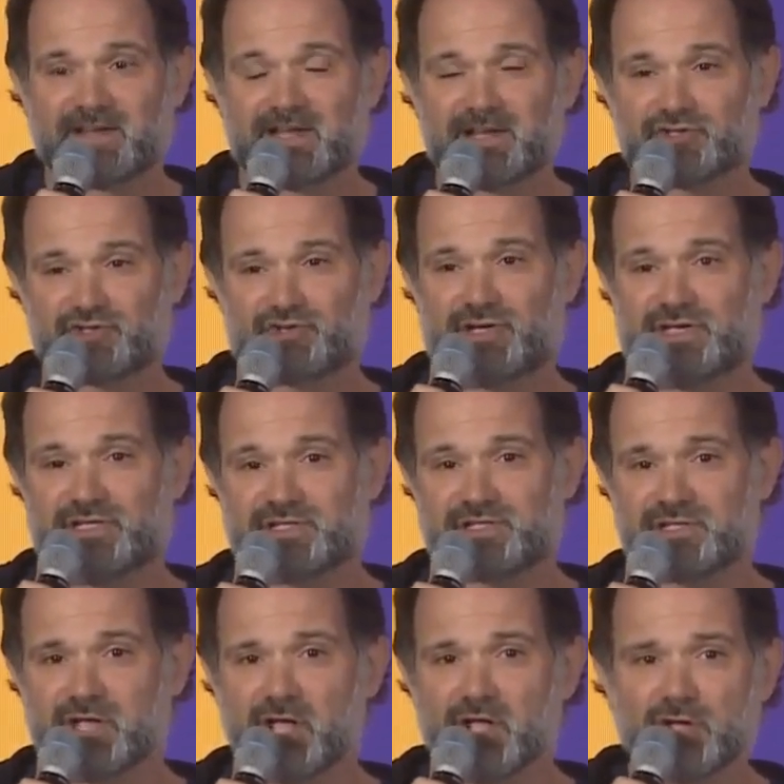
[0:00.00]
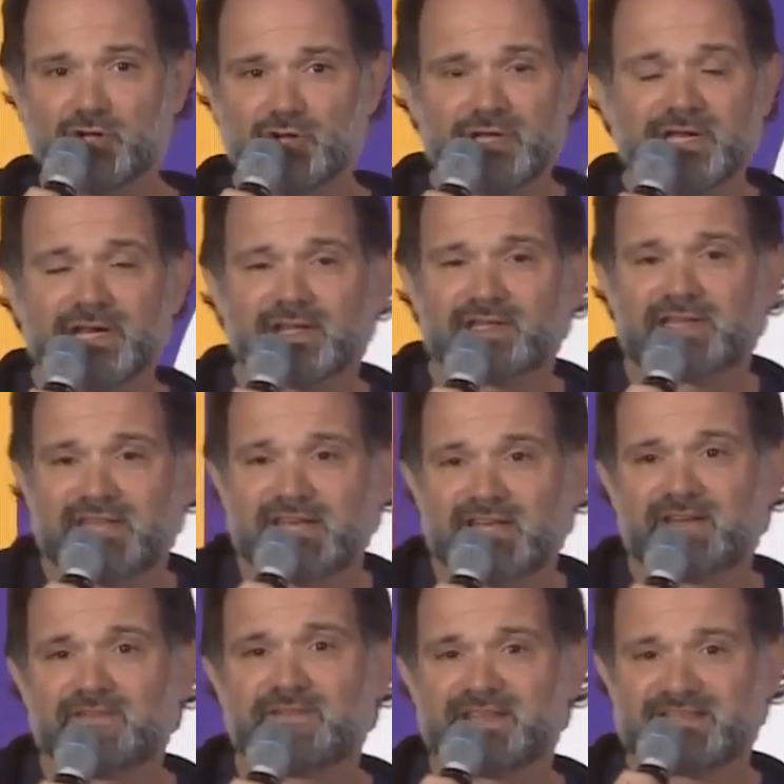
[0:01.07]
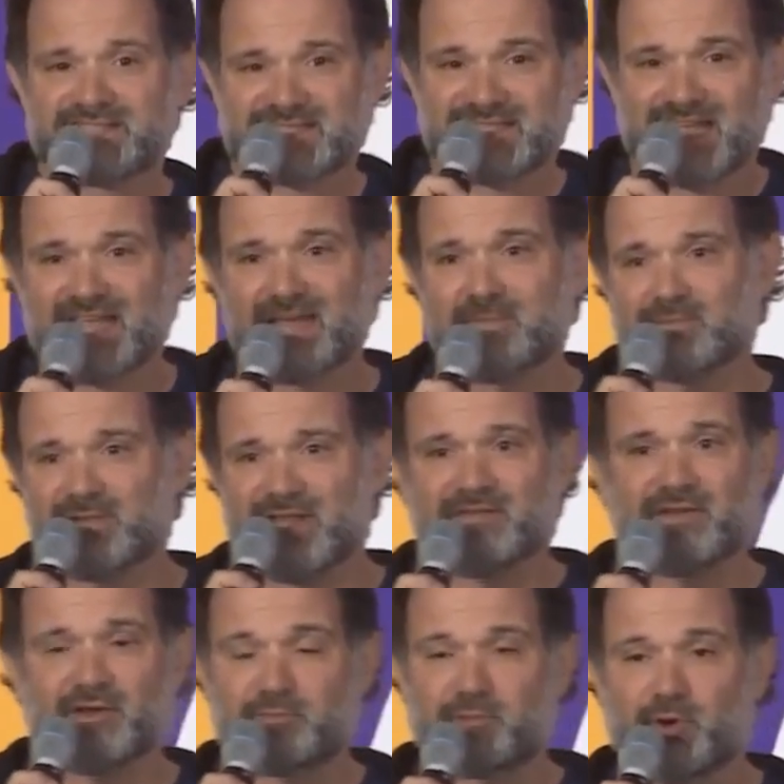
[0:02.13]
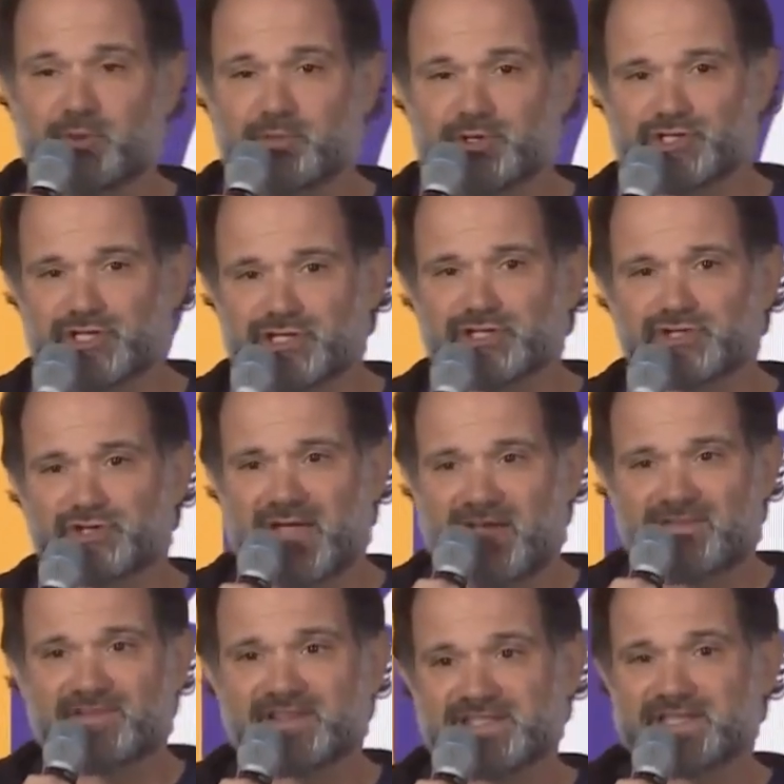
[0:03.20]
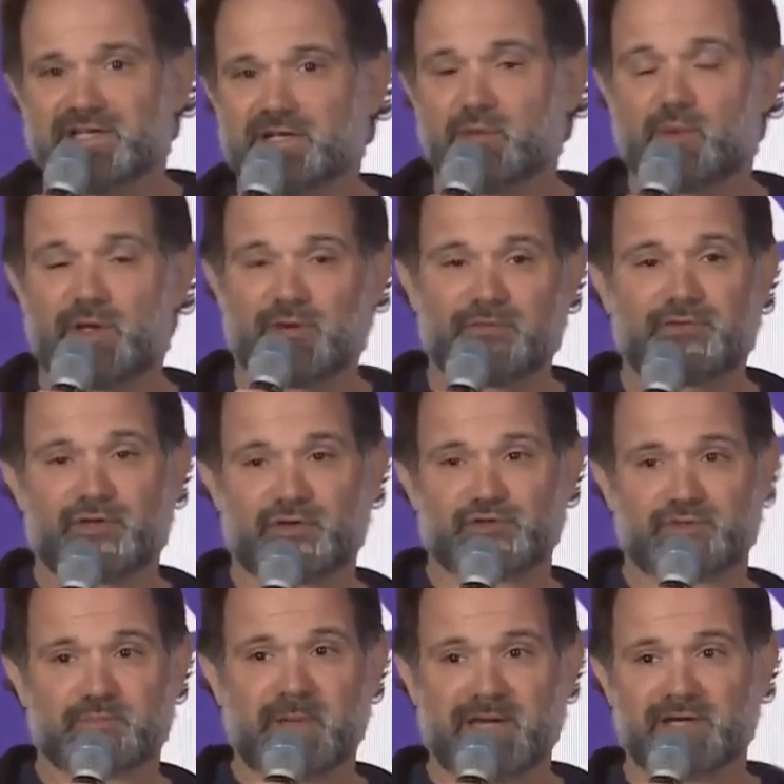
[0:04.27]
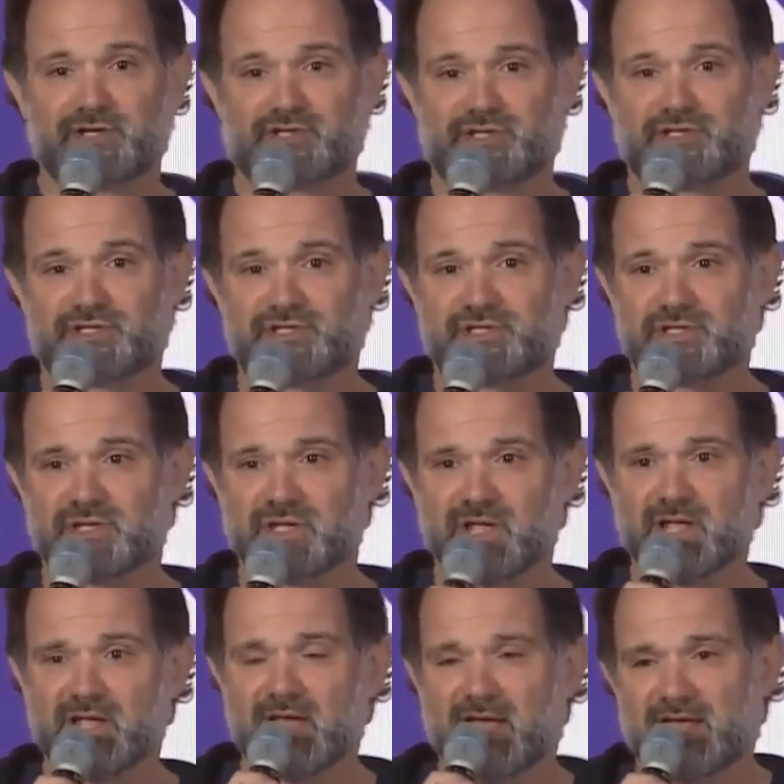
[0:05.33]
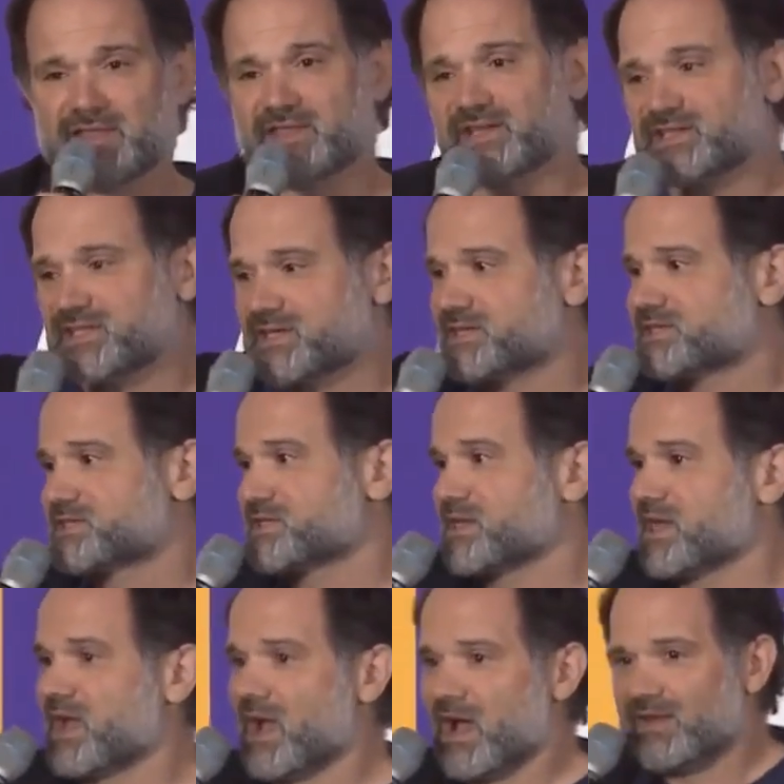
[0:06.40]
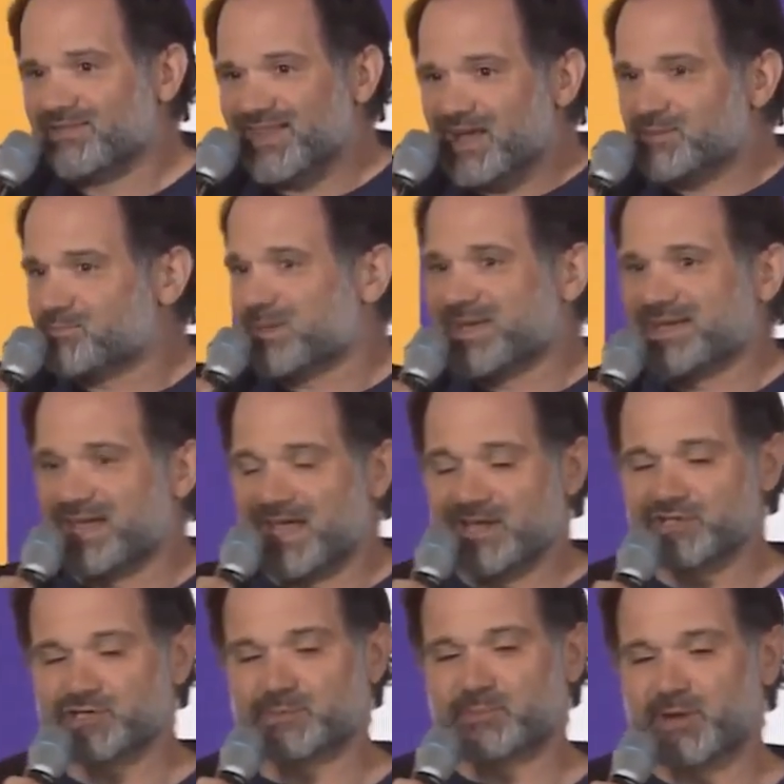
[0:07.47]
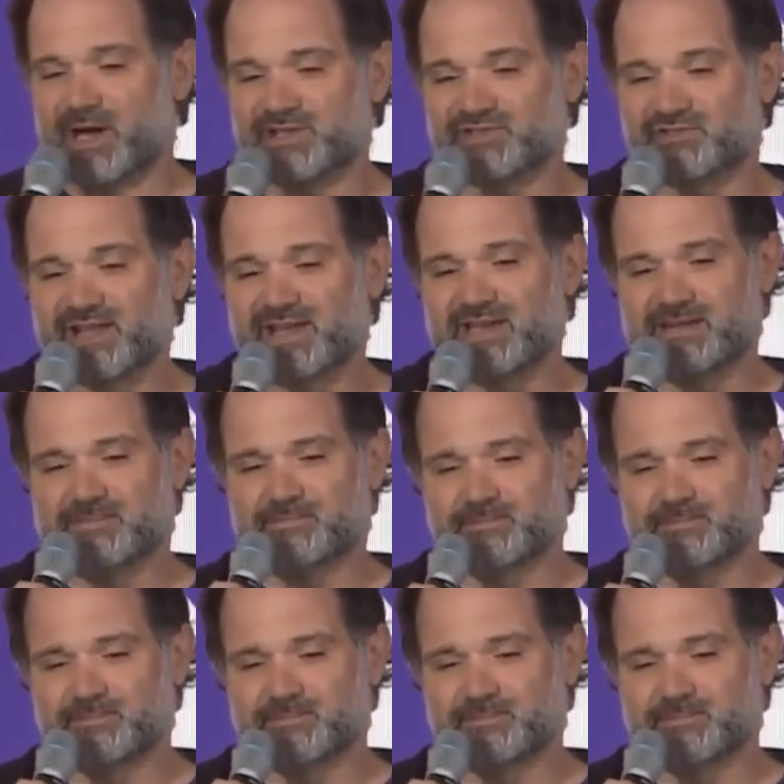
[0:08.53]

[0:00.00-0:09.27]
countries. You cannot give the same level of permission to every single one of those managers. And this is not being enterprise ready.